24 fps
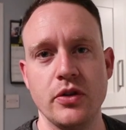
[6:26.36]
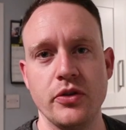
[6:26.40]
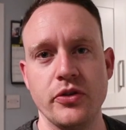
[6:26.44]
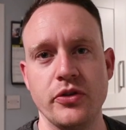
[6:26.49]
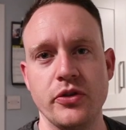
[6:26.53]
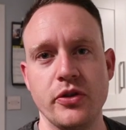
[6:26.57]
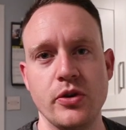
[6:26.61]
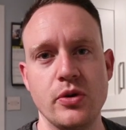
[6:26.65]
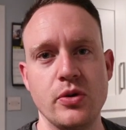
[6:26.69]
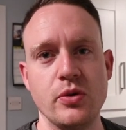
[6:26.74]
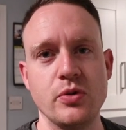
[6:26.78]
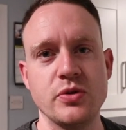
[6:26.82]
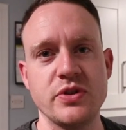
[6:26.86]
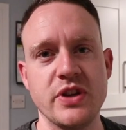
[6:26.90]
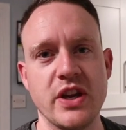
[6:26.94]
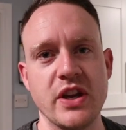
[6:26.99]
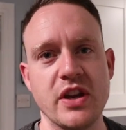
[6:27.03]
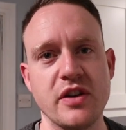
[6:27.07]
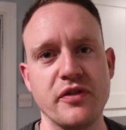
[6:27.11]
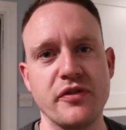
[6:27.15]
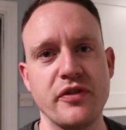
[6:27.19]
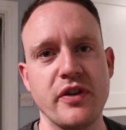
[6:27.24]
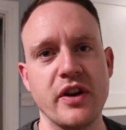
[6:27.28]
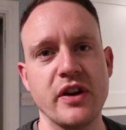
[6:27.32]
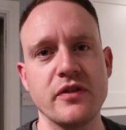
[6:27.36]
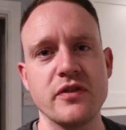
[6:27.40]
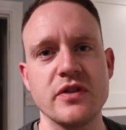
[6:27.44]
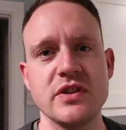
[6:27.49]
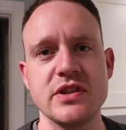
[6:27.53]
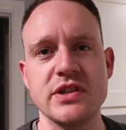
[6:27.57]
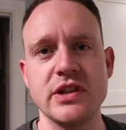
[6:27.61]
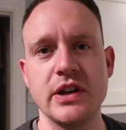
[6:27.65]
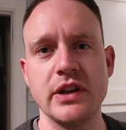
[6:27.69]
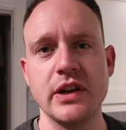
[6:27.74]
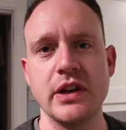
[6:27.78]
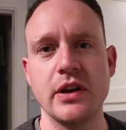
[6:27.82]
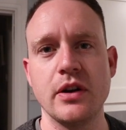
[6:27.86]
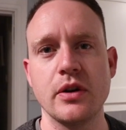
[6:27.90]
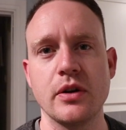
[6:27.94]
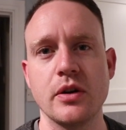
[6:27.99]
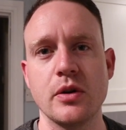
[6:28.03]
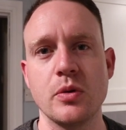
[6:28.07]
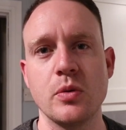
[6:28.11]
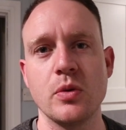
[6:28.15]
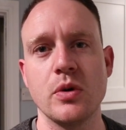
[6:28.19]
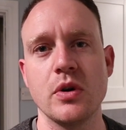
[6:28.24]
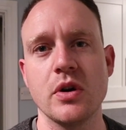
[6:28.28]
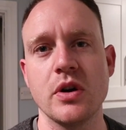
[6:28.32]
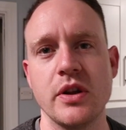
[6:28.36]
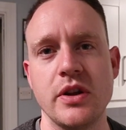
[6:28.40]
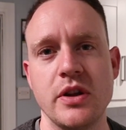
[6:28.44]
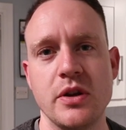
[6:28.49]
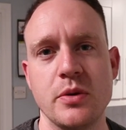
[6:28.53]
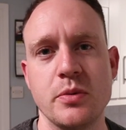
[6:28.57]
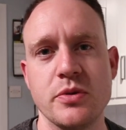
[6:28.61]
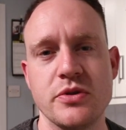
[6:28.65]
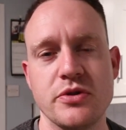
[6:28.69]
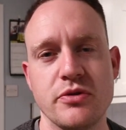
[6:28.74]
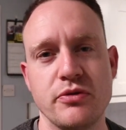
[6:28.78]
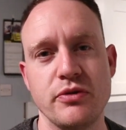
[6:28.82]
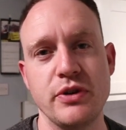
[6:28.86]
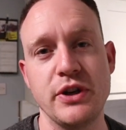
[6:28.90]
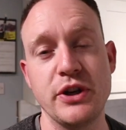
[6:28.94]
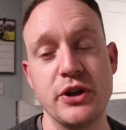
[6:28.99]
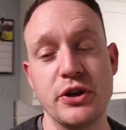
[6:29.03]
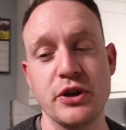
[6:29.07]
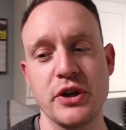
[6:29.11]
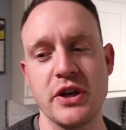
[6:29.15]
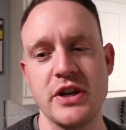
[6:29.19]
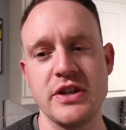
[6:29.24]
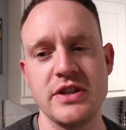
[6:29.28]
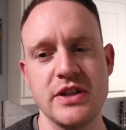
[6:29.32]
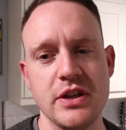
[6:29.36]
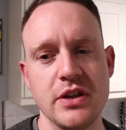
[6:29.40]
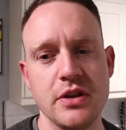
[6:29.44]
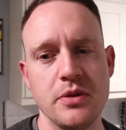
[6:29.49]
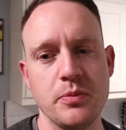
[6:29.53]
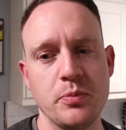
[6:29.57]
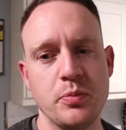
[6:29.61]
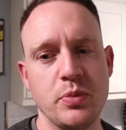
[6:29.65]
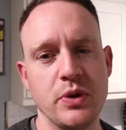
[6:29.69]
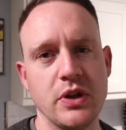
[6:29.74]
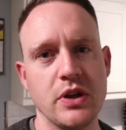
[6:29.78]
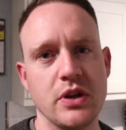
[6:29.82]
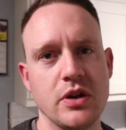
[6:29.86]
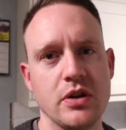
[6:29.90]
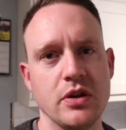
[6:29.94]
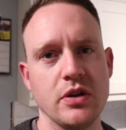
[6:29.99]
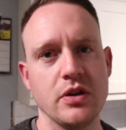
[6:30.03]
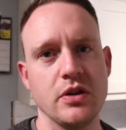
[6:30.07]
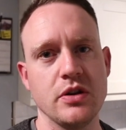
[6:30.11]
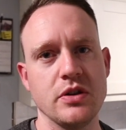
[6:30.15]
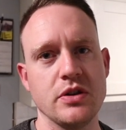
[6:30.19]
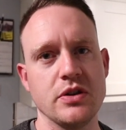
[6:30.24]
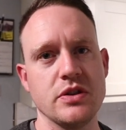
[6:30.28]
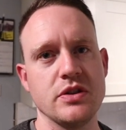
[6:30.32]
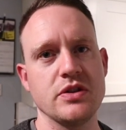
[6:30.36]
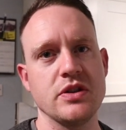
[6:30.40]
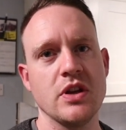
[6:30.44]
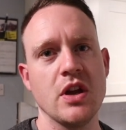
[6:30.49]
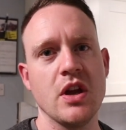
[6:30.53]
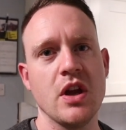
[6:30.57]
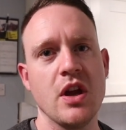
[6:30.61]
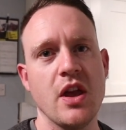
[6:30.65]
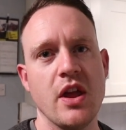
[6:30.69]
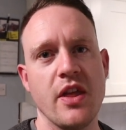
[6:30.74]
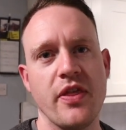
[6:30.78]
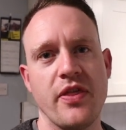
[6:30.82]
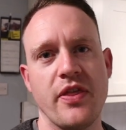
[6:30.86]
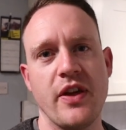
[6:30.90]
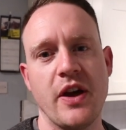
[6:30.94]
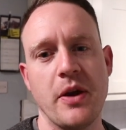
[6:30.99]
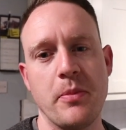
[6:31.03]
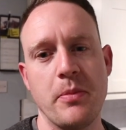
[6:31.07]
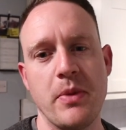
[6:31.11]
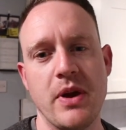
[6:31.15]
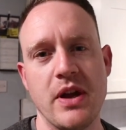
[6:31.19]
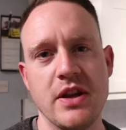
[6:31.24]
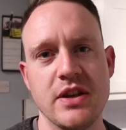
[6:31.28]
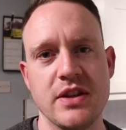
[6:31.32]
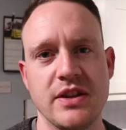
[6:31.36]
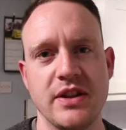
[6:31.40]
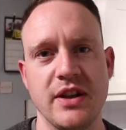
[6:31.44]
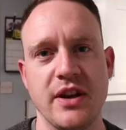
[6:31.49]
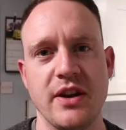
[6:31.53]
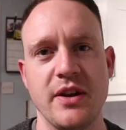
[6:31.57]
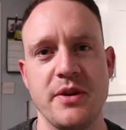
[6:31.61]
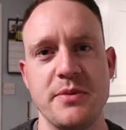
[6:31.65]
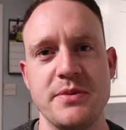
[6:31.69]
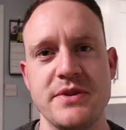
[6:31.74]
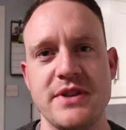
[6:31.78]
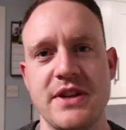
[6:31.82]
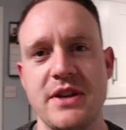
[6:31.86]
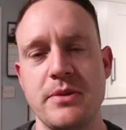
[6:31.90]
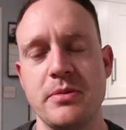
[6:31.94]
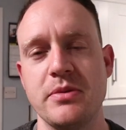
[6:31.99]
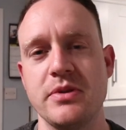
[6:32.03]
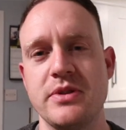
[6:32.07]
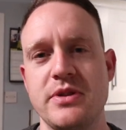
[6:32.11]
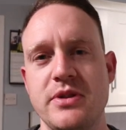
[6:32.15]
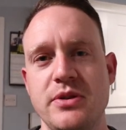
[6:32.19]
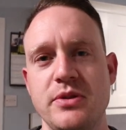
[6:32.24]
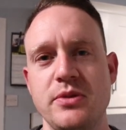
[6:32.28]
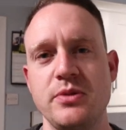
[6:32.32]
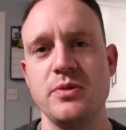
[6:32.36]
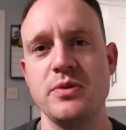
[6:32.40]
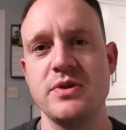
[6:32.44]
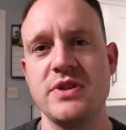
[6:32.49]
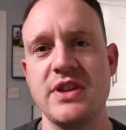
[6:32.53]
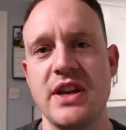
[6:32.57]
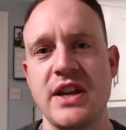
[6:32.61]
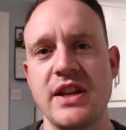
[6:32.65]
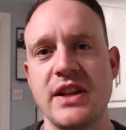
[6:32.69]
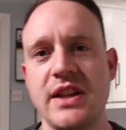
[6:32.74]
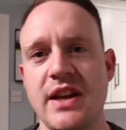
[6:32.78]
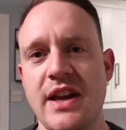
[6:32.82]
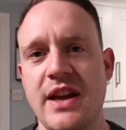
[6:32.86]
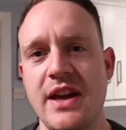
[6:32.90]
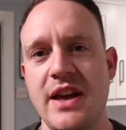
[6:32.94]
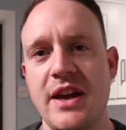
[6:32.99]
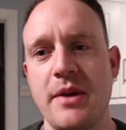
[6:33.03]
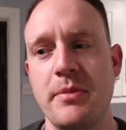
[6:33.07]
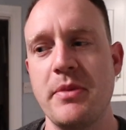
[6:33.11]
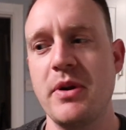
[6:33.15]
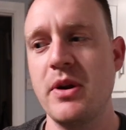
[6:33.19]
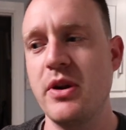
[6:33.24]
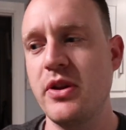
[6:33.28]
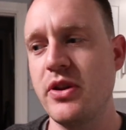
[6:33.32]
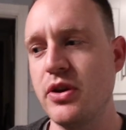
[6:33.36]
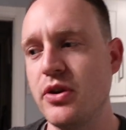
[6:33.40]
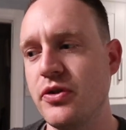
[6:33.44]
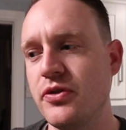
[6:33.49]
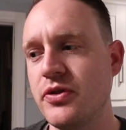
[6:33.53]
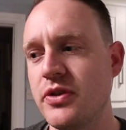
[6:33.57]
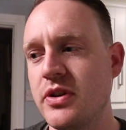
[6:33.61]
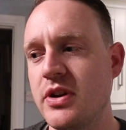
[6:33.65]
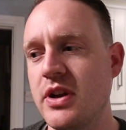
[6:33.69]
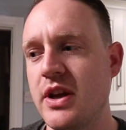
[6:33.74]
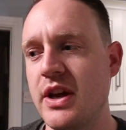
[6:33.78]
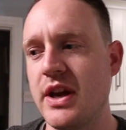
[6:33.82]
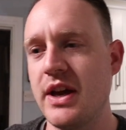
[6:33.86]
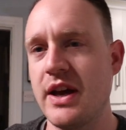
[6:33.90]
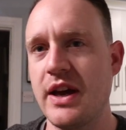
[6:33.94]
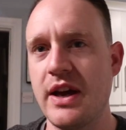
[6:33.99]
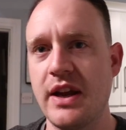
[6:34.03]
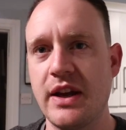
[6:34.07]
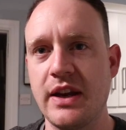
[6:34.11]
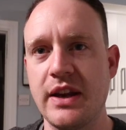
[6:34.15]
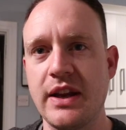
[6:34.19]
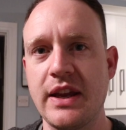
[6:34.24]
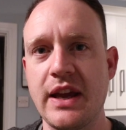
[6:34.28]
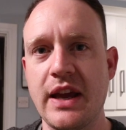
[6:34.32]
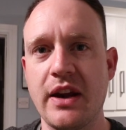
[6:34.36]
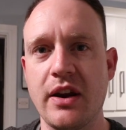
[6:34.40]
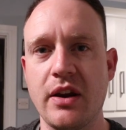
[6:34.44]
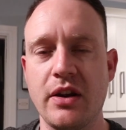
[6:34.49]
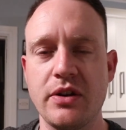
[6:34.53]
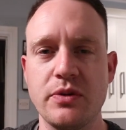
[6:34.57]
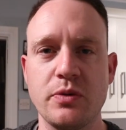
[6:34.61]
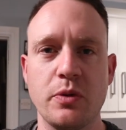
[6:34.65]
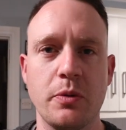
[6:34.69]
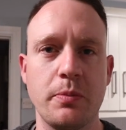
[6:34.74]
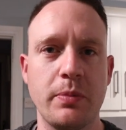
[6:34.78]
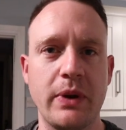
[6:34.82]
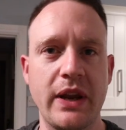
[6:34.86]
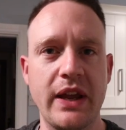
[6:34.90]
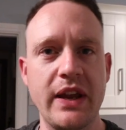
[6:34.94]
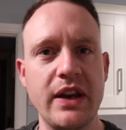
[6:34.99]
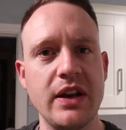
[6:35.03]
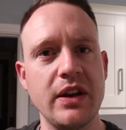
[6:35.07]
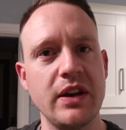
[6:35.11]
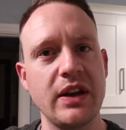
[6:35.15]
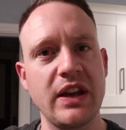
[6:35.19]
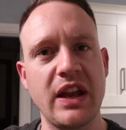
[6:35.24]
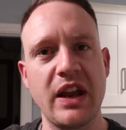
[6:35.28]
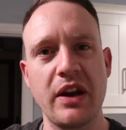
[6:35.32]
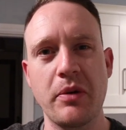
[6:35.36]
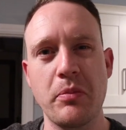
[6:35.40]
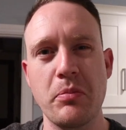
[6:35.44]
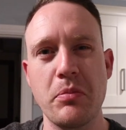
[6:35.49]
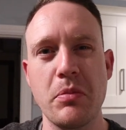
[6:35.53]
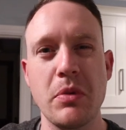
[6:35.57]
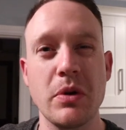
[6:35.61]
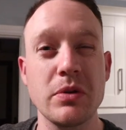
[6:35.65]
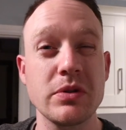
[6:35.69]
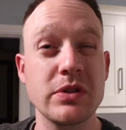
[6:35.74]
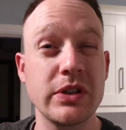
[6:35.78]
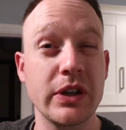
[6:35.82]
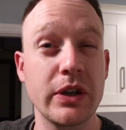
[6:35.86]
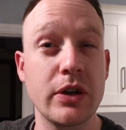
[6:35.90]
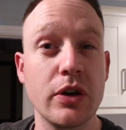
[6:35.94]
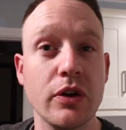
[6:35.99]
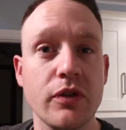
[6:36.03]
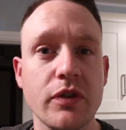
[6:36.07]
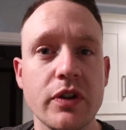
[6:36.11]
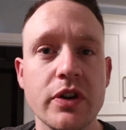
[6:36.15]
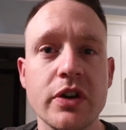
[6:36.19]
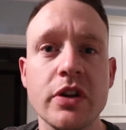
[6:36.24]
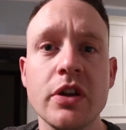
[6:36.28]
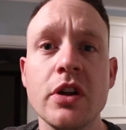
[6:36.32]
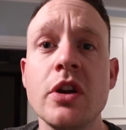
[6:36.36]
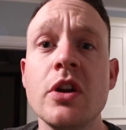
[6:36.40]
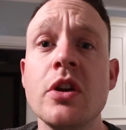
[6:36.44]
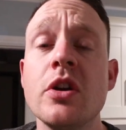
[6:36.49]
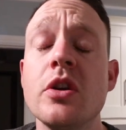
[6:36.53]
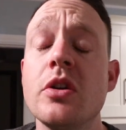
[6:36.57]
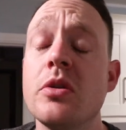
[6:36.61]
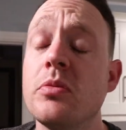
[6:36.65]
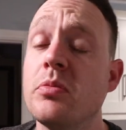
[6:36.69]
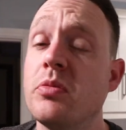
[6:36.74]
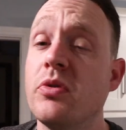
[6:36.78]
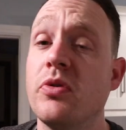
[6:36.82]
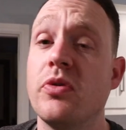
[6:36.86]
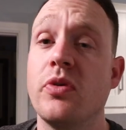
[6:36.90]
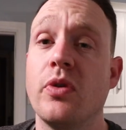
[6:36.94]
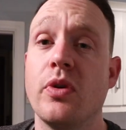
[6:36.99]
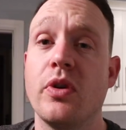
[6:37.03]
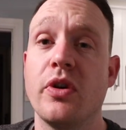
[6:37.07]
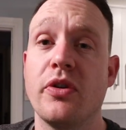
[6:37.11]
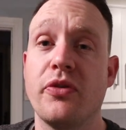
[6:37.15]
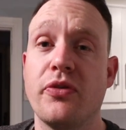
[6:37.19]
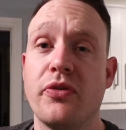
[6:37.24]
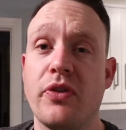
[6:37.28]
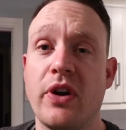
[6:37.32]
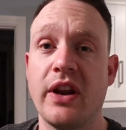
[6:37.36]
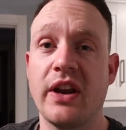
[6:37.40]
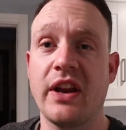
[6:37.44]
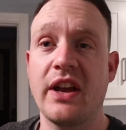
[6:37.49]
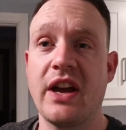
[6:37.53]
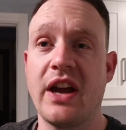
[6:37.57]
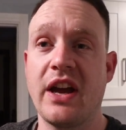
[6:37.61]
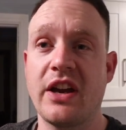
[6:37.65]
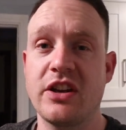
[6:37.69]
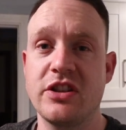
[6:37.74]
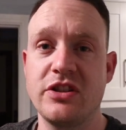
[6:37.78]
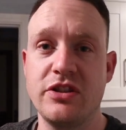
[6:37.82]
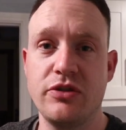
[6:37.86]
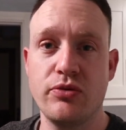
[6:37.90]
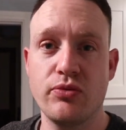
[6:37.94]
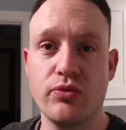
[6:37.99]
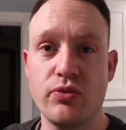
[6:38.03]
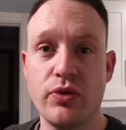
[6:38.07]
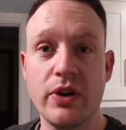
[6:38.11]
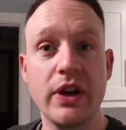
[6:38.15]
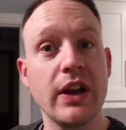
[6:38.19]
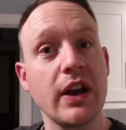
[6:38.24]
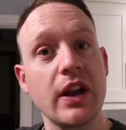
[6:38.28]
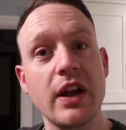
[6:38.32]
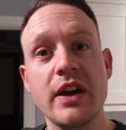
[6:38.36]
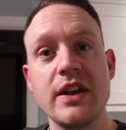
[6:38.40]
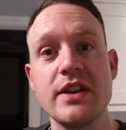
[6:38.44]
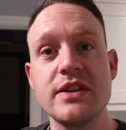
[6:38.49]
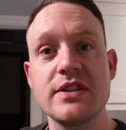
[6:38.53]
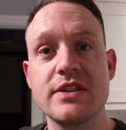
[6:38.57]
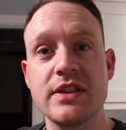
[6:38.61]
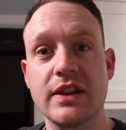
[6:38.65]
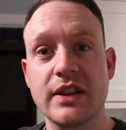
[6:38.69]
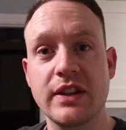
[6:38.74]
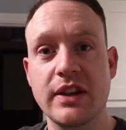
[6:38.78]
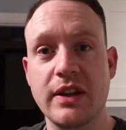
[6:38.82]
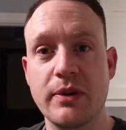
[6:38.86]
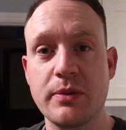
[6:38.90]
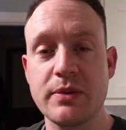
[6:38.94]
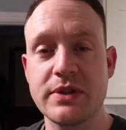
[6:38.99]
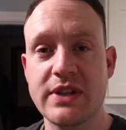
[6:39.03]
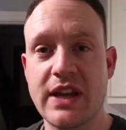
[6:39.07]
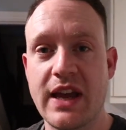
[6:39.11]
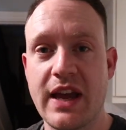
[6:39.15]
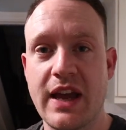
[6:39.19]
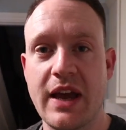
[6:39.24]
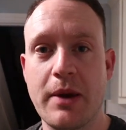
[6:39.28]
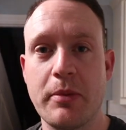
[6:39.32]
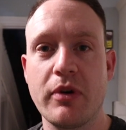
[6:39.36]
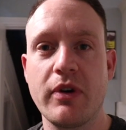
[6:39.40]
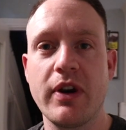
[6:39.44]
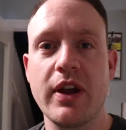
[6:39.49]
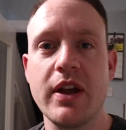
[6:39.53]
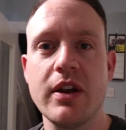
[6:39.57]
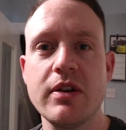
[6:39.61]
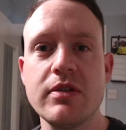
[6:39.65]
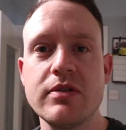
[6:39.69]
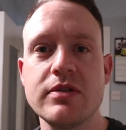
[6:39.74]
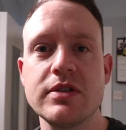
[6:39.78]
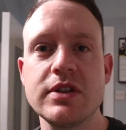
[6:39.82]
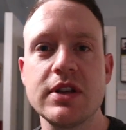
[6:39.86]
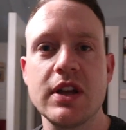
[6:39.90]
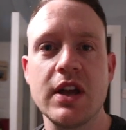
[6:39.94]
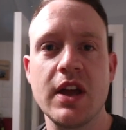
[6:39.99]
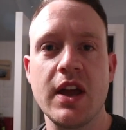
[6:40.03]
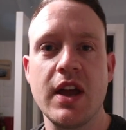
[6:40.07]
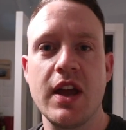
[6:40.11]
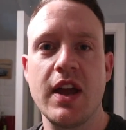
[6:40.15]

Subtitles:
So taking Frank for a slightly longer walk, I think, was a really good idea, because that meant that I was able to take the ham out of the oven and get it onto a plate and get it mostly covered before Frank actually realized that there was ham around